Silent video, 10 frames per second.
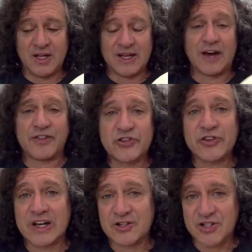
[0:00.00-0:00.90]
Now, this is
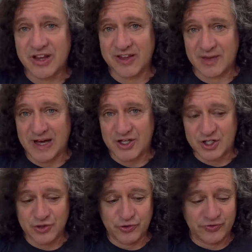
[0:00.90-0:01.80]
an interesting thing about
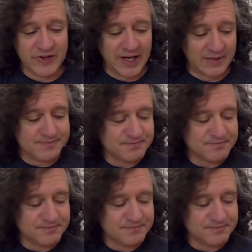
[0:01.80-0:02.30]
shoes fitting.